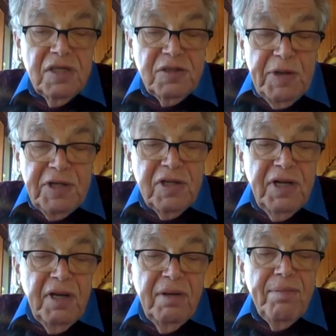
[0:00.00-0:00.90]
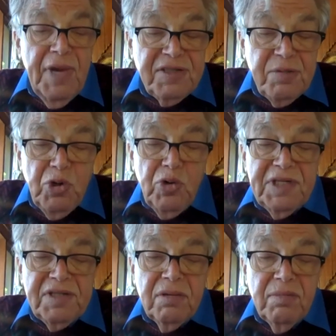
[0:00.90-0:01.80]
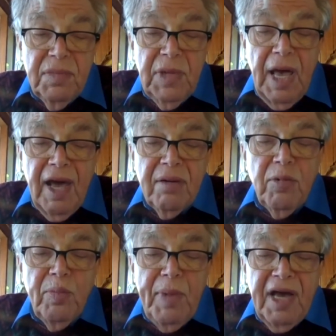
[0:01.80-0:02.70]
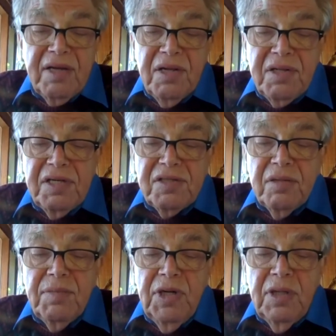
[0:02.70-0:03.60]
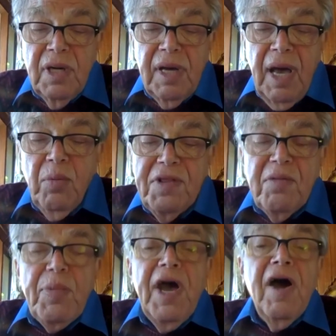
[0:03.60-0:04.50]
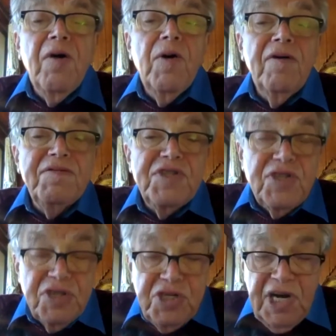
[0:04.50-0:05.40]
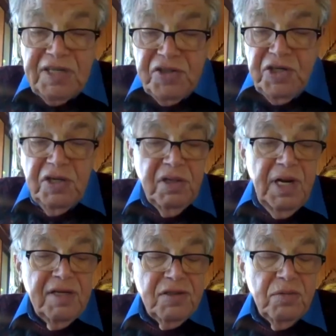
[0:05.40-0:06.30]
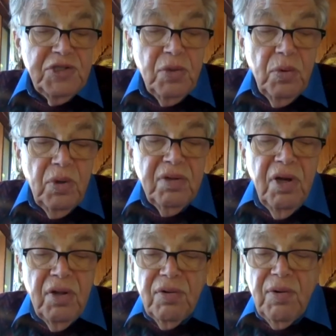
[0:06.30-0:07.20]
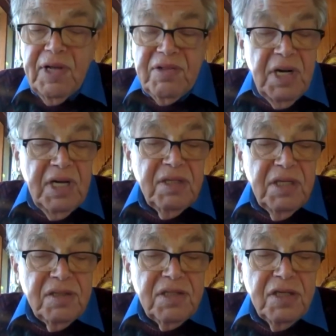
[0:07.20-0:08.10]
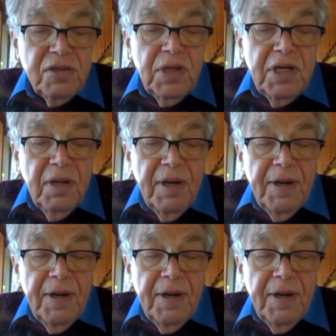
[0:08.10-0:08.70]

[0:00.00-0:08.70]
especially mesmerism, animal magnetism, and with the power of suggestion, as it was called throughout the nineteenth century.